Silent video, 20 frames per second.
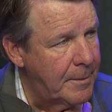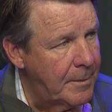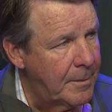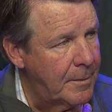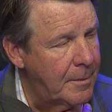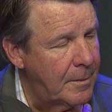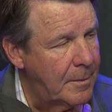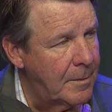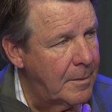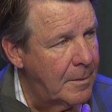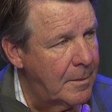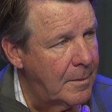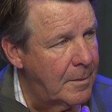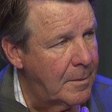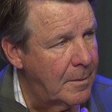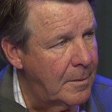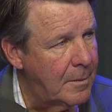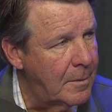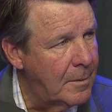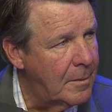Is, is
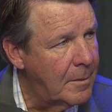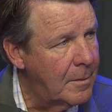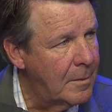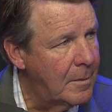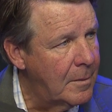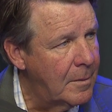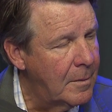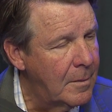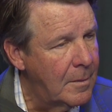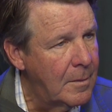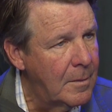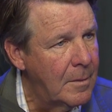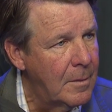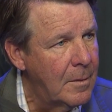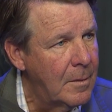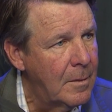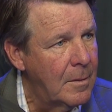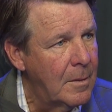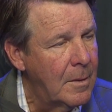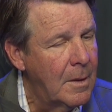that possible in the
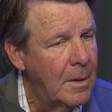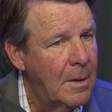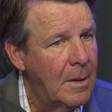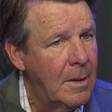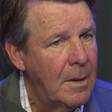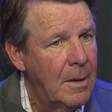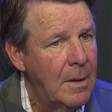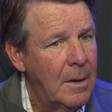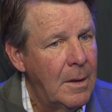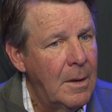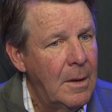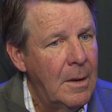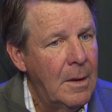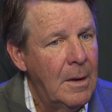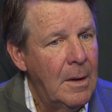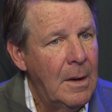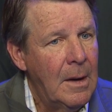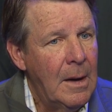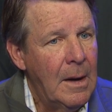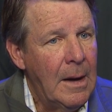New Orleans area
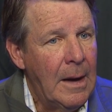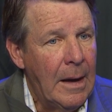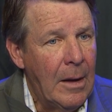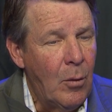again?